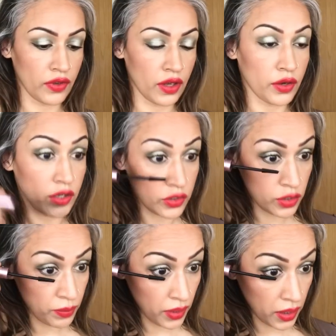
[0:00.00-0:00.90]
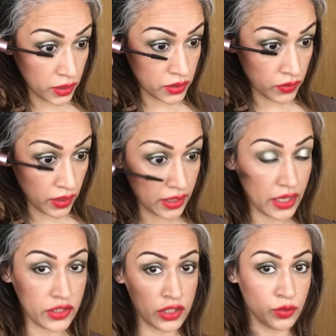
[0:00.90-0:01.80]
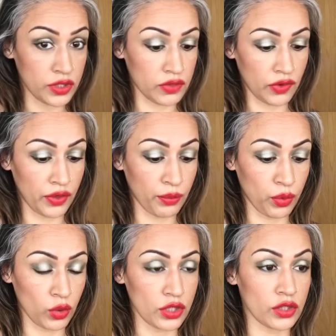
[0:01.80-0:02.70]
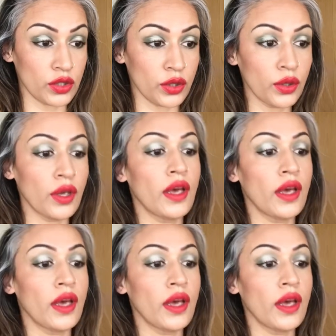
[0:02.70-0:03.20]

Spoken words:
I'm gonna do my under eyelashes, which is very important too.